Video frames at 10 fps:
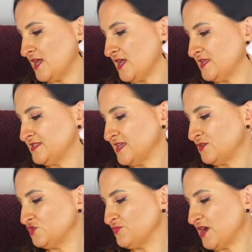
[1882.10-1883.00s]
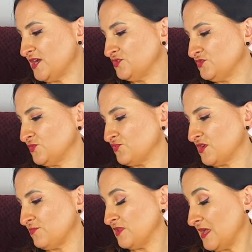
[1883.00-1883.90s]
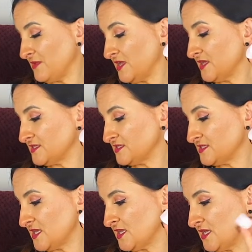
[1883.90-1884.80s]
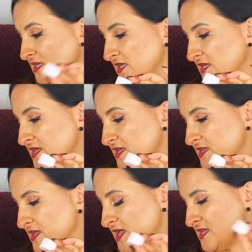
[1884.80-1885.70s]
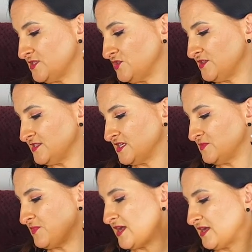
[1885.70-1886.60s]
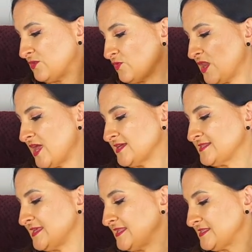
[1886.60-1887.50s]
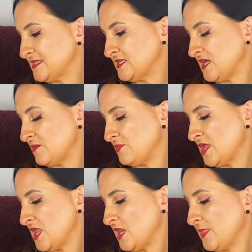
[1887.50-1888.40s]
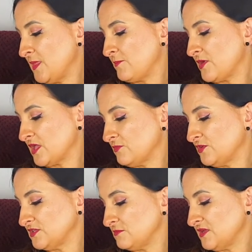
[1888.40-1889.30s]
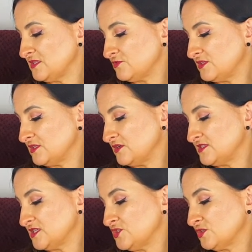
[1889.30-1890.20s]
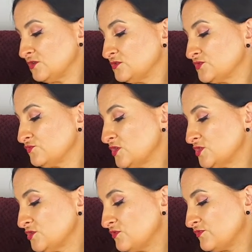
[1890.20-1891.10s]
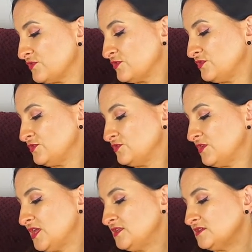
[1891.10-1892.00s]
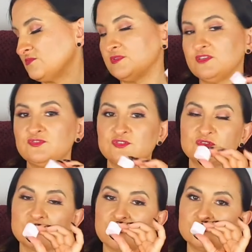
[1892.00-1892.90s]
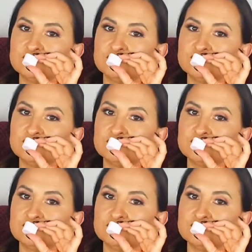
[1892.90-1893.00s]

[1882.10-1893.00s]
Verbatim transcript: Say goodbye to your problemas as you sit back and relax in the tub. Let the bergamot and mandarin essential oils wash over you and uplift your soul.